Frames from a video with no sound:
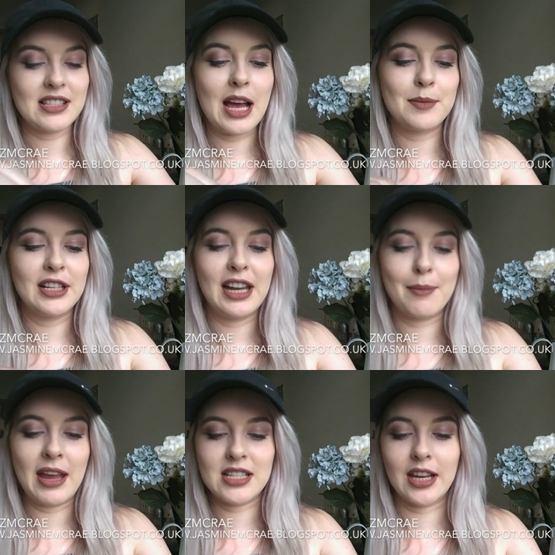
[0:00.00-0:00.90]
it's absolutely
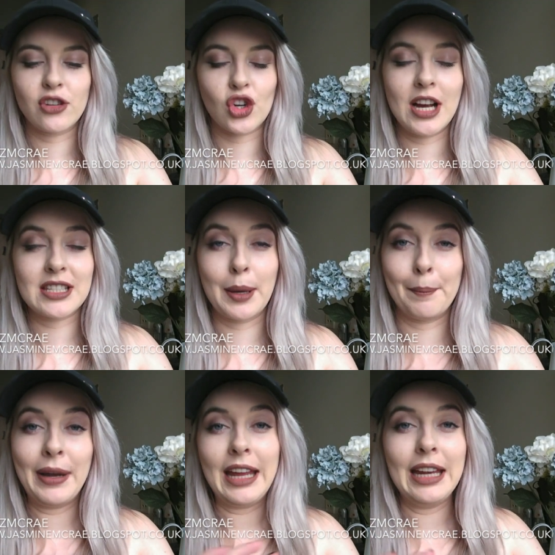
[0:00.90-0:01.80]
amazing. It dries
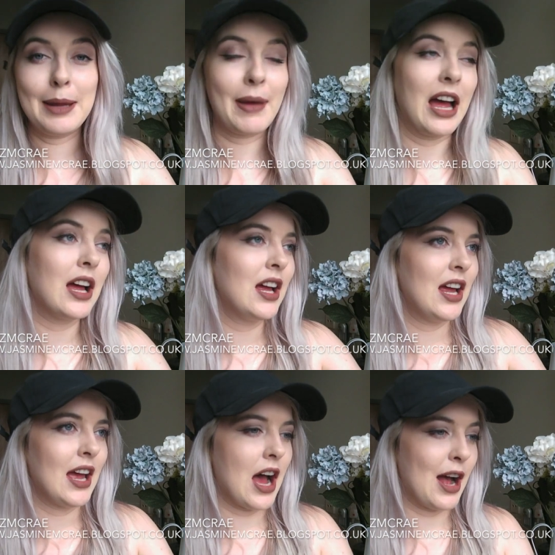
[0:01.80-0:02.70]
completely matte.
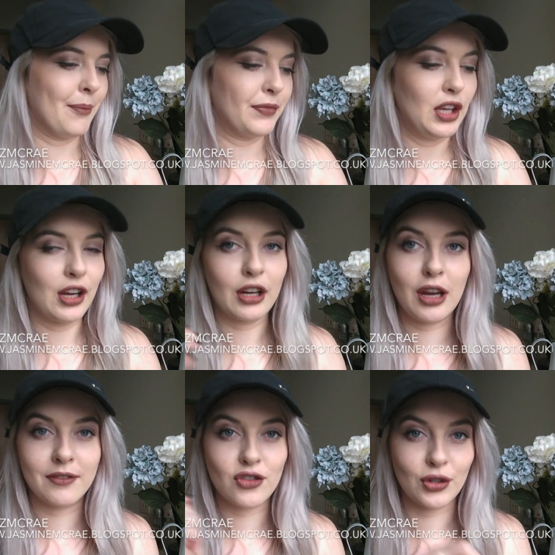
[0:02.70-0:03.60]
You can
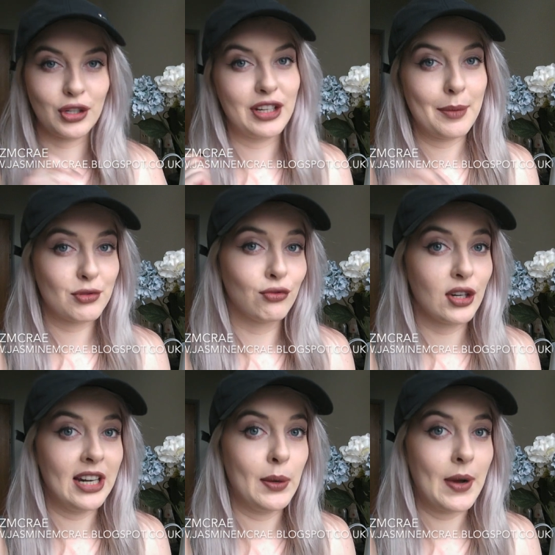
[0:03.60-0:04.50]
overdraw your lips
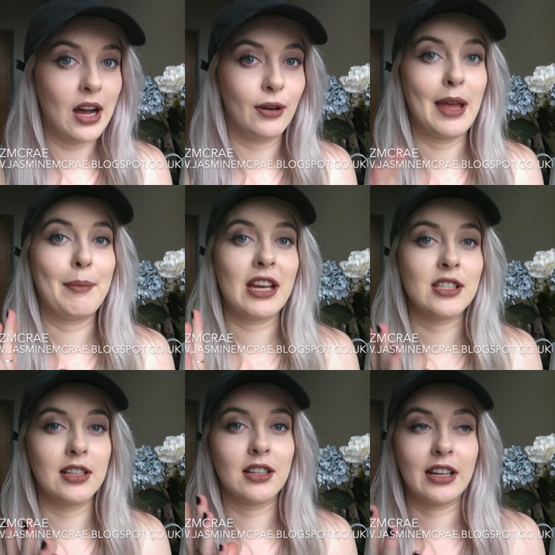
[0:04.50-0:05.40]
really well. It
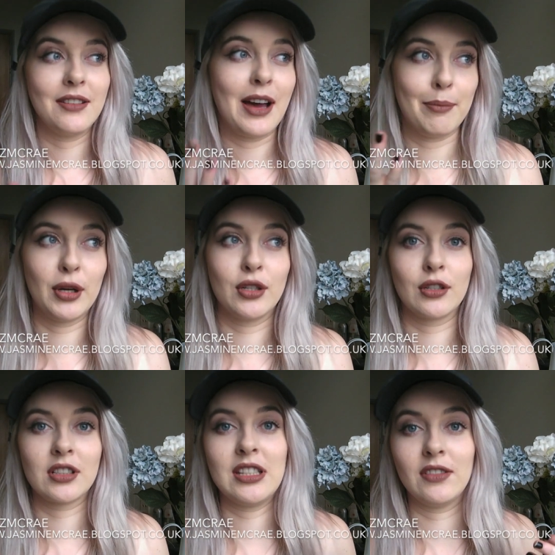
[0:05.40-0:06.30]
makes you look like you've had
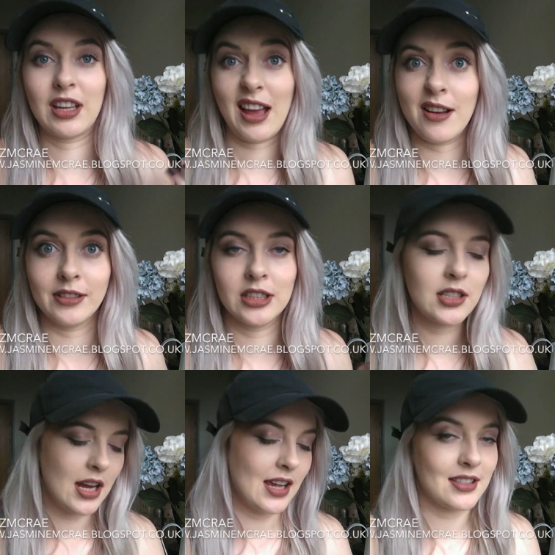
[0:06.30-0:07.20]
Botox even though you haven't,
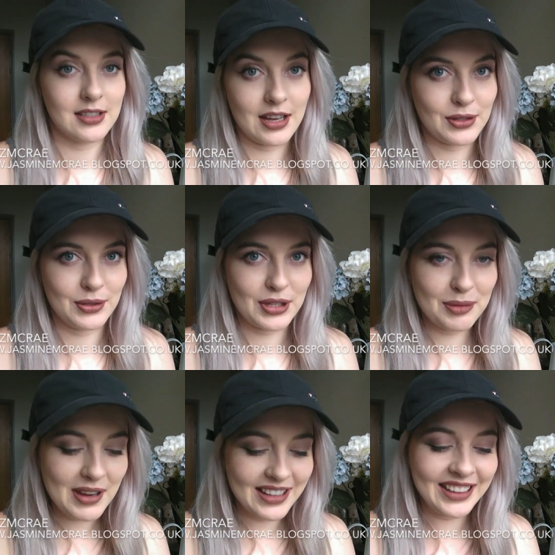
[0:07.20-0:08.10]
so that's awesome.